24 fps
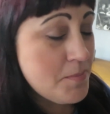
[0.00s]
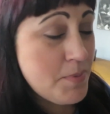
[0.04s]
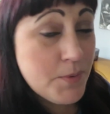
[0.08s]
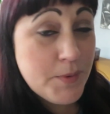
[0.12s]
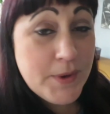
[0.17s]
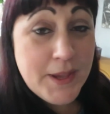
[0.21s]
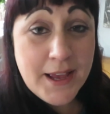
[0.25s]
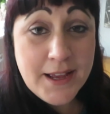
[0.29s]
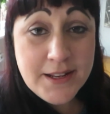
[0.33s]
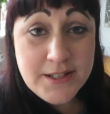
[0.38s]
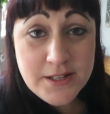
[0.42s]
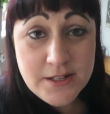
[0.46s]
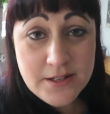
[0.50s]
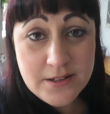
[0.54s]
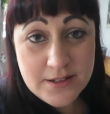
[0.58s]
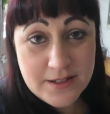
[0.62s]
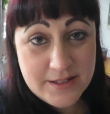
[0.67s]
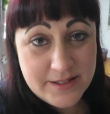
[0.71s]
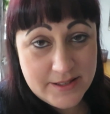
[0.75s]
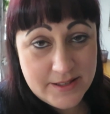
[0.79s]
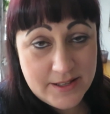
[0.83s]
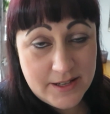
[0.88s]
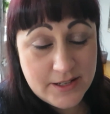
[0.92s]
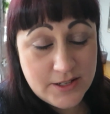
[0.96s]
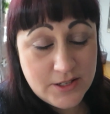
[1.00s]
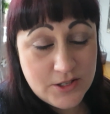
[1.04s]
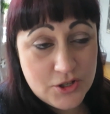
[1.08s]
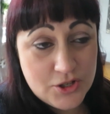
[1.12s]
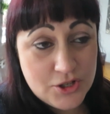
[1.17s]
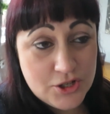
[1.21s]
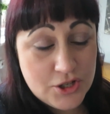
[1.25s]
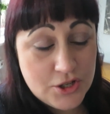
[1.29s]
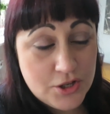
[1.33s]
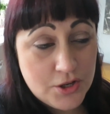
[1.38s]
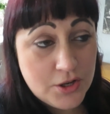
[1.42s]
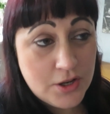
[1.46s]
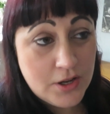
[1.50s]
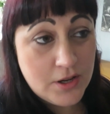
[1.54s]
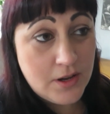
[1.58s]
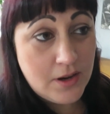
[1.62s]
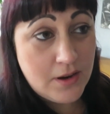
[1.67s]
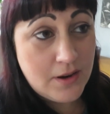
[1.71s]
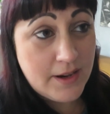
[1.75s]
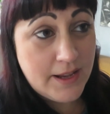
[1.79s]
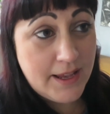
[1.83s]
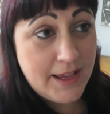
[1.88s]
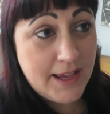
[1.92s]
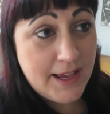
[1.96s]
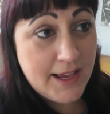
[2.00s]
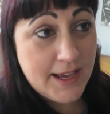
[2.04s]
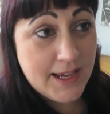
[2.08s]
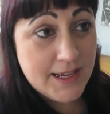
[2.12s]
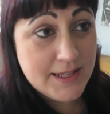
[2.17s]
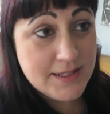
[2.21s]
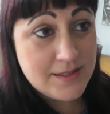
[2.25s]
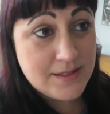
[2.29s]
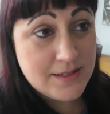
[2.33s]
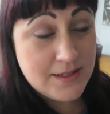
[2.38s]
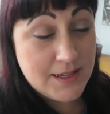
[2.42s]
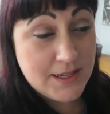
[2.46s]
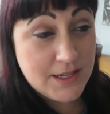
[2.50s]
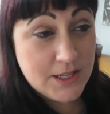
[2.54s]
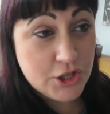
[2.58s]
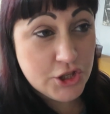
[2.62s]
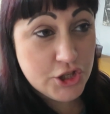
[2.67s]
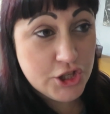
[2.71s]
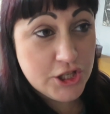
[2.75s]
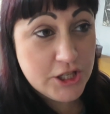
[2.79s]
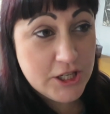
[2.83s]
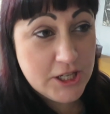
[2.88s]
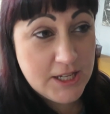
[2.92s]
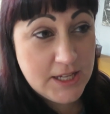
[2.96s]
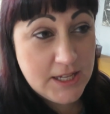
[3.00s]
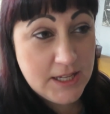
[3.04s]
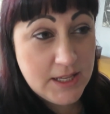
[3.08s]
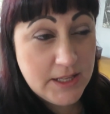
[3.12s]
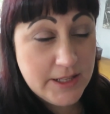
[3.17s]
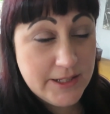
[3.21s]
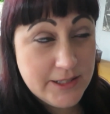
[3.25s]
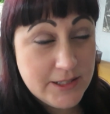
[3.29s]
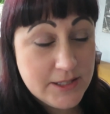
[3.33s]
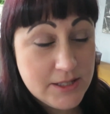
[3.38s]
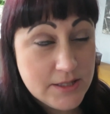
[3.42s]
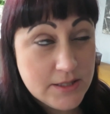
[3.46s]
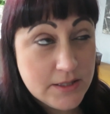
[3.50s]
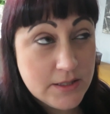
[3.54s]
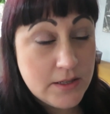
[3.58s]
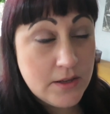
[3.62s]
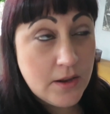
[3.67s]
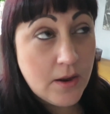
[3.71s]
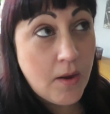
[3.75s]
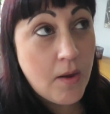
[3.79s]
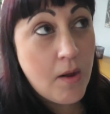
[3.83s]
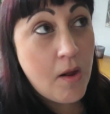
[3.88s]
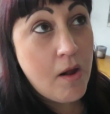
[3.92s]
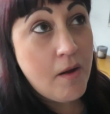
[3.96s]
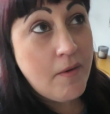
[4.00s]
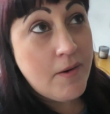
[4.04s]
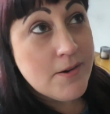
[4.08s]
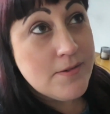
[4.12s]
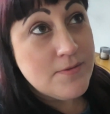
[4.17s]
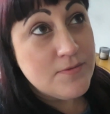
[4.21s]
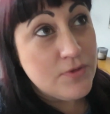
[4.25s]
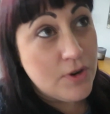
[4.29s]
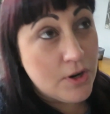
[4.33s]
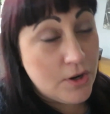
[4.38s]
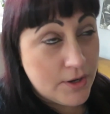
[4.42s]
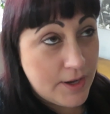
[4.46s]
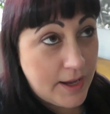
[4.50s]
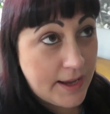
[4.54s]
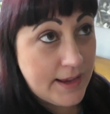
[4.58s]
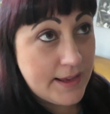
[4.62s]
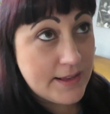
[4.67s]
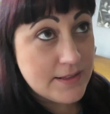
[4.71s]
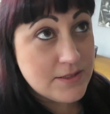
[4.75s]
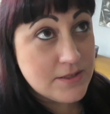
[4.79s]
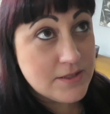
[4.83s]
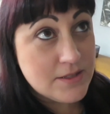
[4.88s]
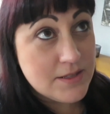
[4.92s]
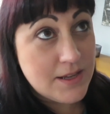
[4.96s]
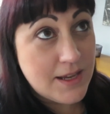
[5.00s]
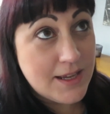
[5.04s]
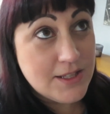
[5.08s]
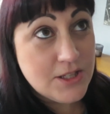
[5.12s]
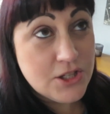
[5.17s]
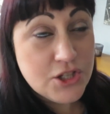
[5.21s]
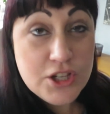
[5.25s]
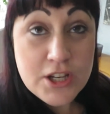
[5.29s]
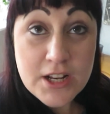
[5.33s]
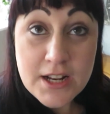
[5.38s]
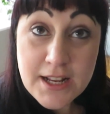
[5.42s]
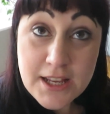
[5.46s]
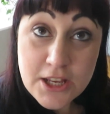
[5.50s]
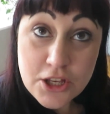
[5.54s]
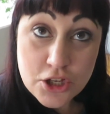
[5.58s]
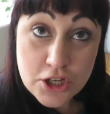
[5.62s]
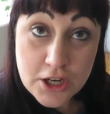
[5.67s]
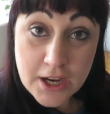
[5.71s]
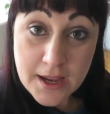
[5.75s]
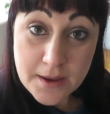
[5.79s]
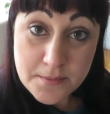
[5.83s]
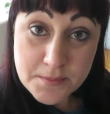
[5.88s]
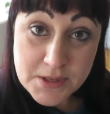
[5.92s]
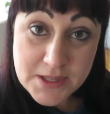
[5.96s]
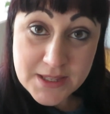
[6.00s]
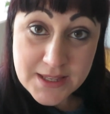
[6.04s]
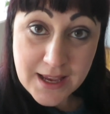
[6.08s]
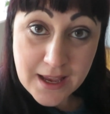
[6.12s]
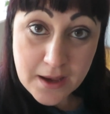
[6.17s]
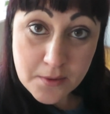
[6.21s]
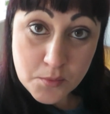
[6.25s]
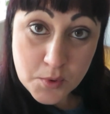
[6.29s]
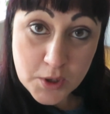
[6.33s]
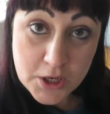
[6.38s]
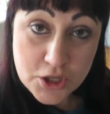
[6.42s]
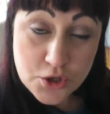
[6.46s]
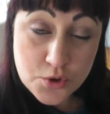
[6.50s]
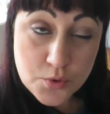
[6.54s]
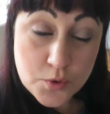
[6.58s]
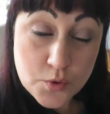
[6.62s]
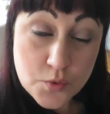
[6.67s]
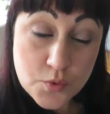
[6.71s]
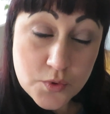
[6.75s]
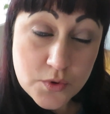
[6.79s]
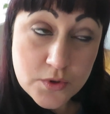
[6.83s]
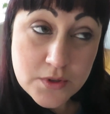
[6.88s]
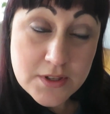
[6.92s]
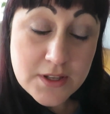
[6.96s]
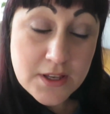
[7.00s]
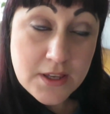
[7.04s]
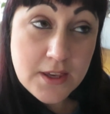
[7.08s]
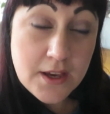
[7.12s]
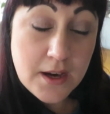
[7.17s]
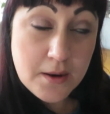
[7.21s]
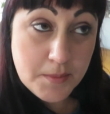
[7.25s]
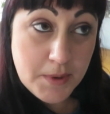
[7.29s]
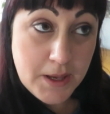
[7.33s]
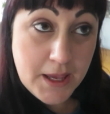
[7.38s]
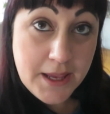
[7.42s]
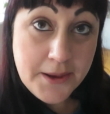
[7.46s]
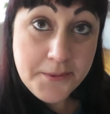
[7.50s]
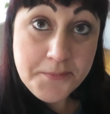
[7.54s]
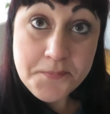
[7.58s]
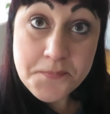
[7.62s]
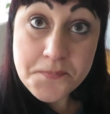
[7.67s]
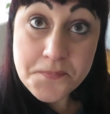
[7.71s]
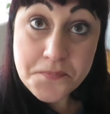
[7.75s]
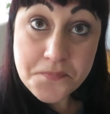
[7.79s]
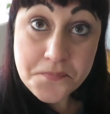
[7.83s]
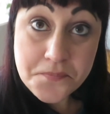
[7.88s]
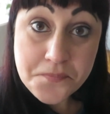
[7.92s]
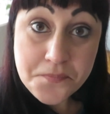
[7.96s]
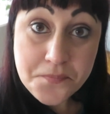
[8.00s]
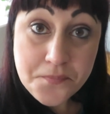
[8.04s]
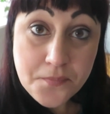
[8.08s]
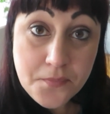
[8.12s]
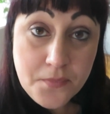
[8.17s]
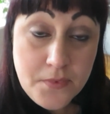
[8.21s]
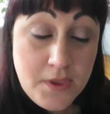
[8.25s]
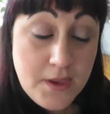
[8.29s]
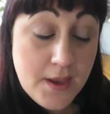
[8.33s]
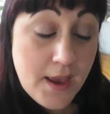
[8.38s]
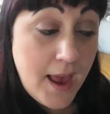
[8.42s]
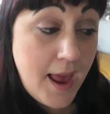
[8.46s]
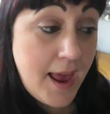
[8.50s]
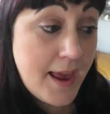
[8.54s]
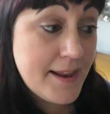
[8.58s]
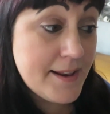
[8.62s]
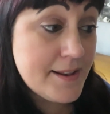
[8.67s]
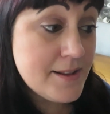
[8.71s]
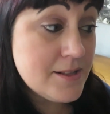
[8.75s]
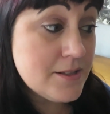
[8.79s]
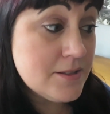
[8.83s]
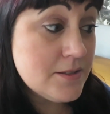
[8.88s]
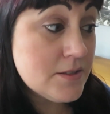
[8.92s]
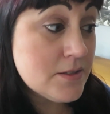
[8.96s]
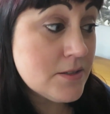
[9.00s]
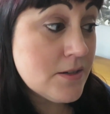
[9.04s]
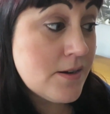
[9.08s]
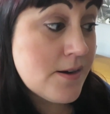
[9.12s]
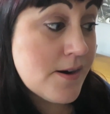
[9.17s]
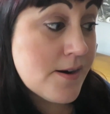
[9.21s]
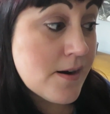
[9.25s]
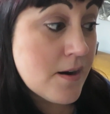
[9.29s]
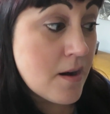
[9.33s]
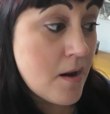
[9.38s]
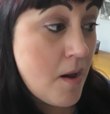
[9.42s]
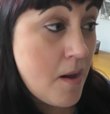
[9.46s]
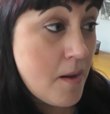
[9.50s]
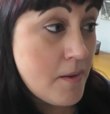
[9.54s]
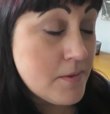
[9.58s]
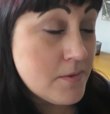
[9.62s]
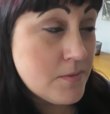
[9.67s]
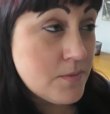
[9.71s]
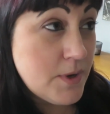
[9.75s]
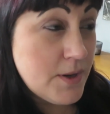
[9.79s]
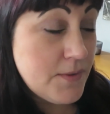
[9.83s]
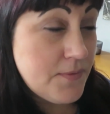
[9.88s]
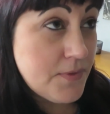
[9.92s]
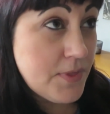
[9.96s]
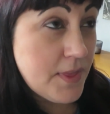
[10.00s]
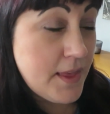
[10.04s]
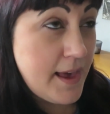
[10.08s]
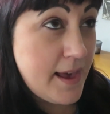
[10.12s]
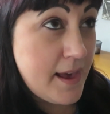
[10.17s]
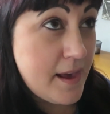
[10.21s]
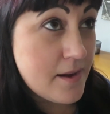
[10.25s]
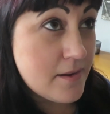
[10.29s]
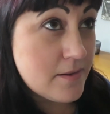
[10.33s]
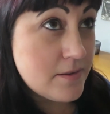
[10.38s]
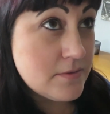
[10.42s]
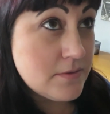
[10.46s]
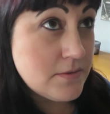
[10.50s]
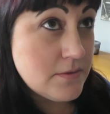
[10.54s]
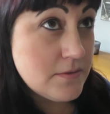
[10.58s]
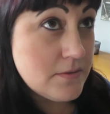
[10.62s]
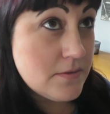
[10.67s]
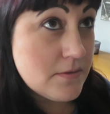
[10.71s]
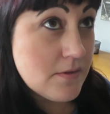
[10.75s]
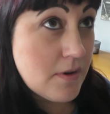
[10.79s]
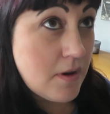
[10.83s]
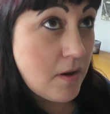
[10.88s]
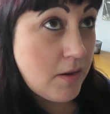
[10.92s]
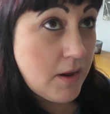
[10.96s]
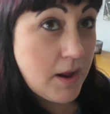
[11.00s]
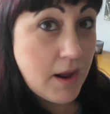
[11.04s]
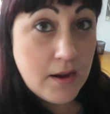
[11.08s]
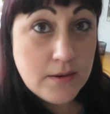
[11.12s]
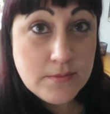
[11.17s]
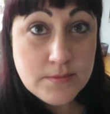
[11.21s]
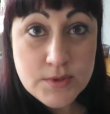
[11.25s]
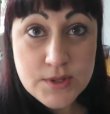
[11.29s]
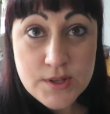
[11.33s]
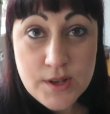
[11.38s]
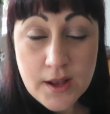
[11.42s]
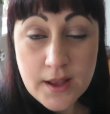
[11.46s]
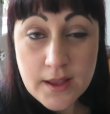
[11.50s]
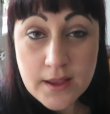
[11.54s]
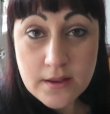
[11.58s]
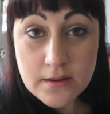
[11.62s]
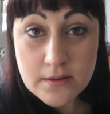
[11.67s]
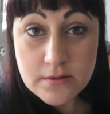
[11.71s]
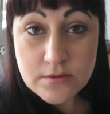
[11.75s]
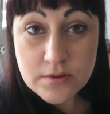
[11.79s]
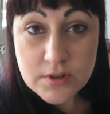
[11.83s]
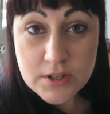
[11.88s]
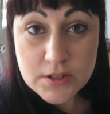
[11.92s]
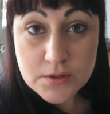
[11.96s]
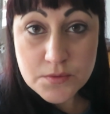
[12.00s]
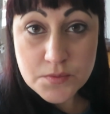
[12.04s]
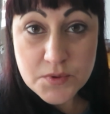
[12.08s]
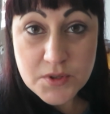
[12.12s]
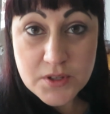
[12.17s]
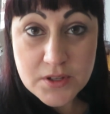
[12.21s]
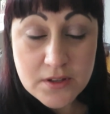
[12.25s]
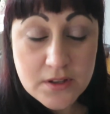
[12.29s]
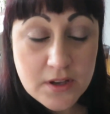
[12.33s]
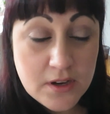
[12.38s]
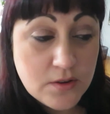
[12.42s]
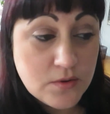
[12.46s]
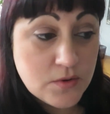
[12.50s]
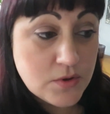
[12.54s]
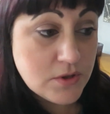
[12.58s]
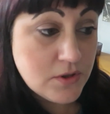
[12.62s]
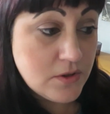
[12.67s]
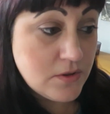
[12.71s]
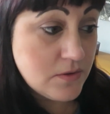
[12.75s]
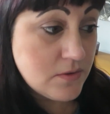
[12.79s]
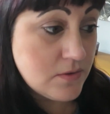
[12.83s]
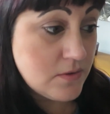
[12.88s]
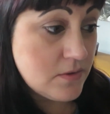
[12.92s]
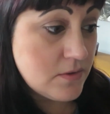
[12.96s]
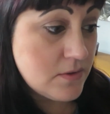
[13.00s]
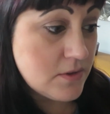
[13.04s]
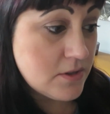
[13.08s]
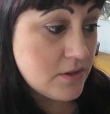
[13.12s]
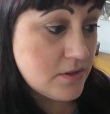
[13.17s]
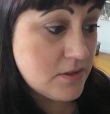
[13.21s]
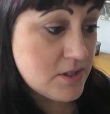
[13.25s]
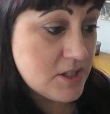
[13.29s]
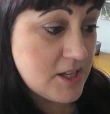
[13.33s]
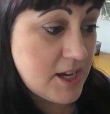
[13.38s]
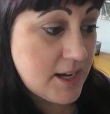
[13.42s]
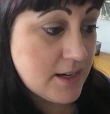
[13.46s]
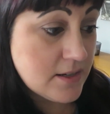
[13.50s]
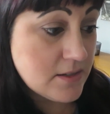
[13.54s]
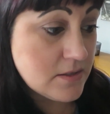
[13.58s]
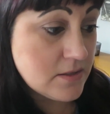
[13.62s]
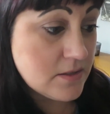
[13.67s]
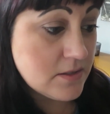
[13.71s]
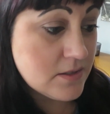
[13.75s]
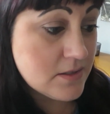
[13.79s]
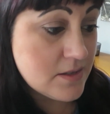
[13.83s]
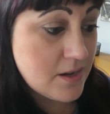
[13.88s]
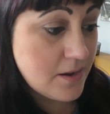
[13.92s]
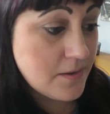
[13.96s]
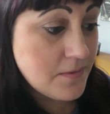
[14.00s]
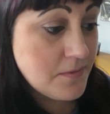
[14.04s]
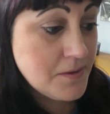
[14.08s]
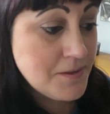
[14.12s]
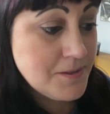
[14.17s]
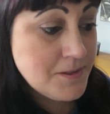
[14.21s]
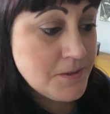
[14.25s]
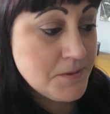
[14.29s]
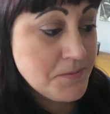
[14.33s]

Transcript: But we had a nice lunch. I had a cheese, rocket and chili jam sandwich, which was yummy. And with that comes like crisps and coleslaw and salad and stuff.